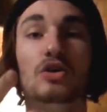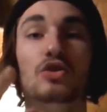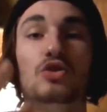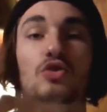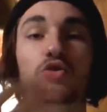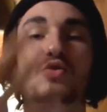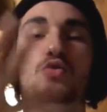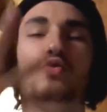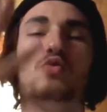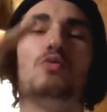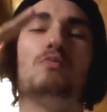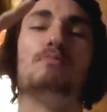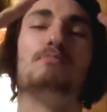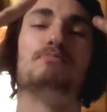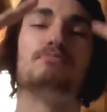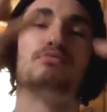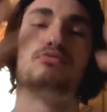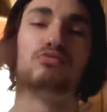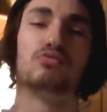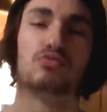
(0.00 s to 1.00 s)
You
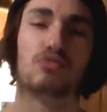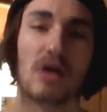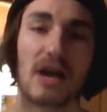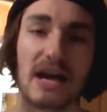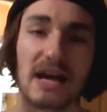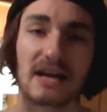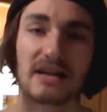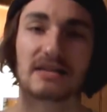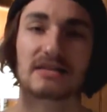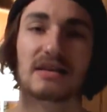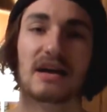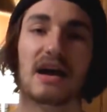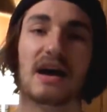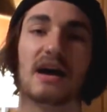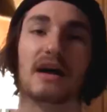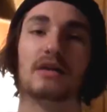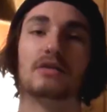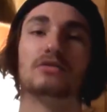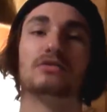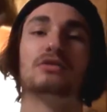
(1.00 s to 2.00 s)
break
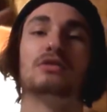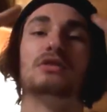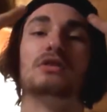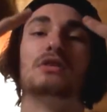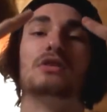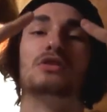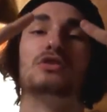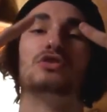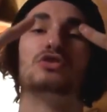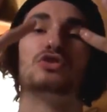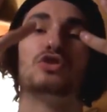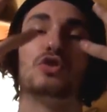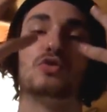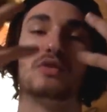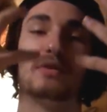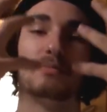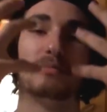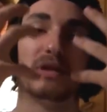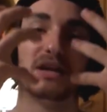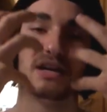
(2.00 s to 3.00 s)
down, show
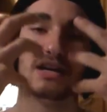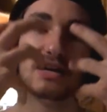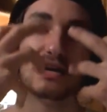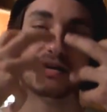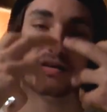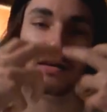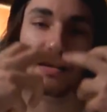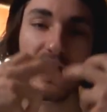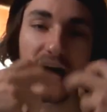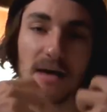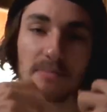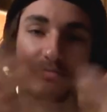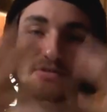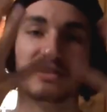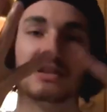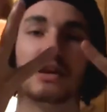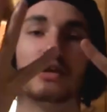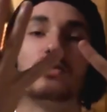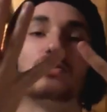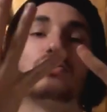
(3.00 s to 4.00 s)
them like
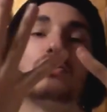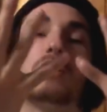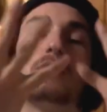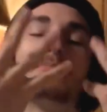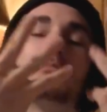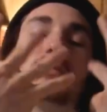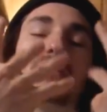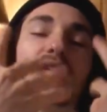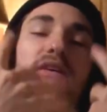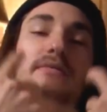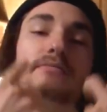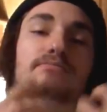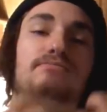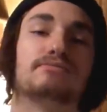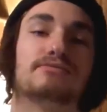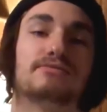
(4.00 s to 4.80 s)
collapsing and crumbling.